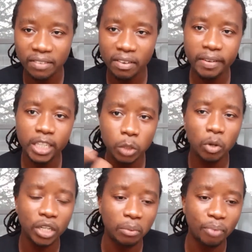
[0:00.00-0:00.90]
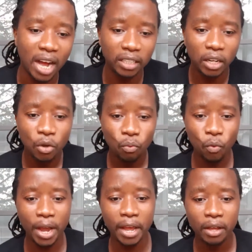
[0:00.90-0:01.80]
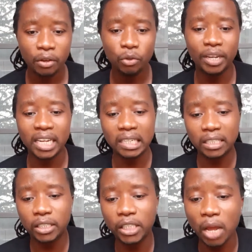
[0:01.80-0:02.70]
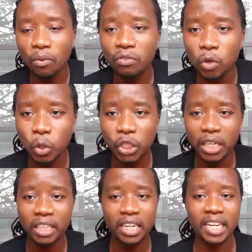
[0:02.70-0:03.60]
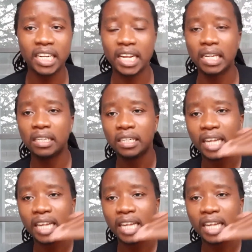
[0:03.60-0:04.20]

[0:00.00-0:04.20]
I've never explored the part where you can share with your children and they